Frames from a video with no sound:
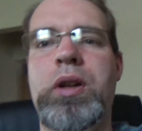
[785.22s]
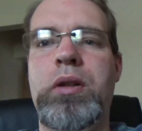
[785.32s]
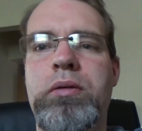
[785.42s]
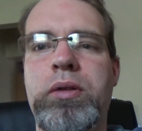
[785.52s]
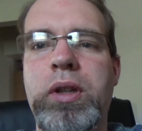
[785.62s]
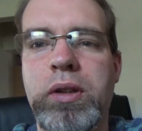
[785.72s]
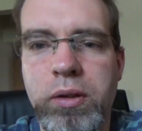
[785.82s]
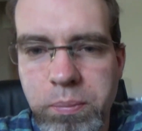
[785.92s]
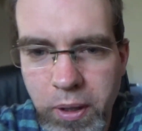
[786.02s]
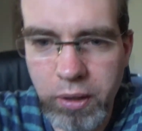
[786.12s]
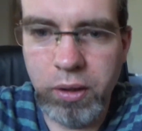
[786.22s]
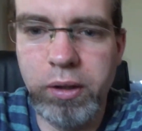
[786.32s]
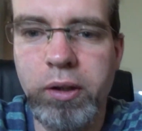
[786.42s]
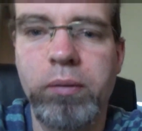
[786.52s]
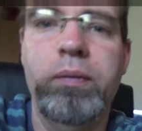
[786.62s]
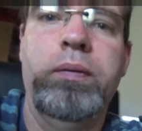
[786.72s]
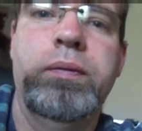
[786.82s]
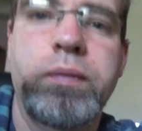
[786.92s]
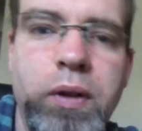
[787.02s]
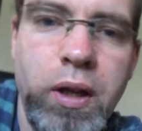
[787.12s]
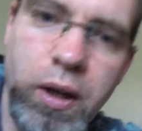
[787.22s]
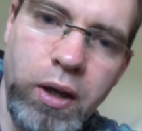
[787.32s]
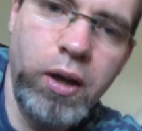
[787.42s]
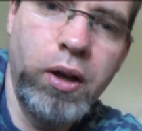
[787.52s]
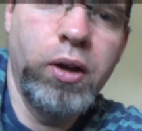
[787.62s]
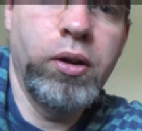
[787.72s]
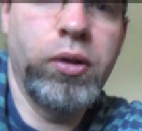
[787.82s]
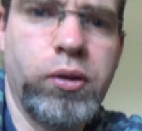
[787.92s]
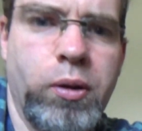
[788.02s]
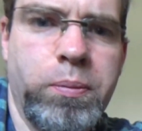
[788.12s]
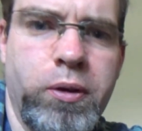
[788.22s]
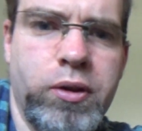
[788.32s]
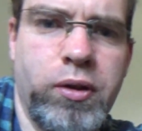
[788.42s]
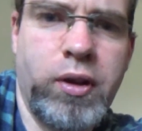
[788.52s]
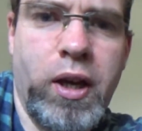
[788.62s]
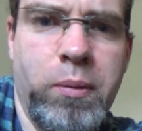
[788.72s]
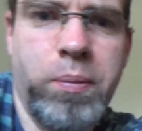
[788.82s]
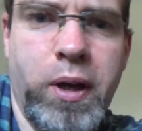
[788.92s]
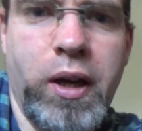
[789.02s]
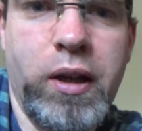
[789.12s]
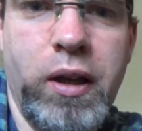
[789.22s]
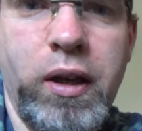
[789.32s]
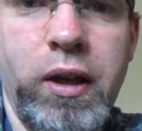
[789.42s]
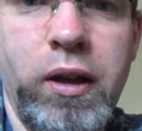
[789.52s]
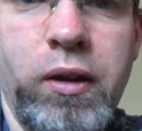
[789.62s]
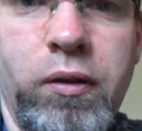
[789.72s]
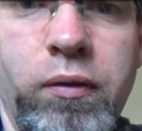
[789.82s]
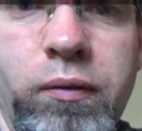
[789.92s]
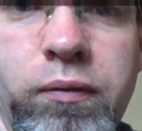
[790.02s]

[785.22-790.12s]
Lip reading: Let's get this back on here. So I purchased that back in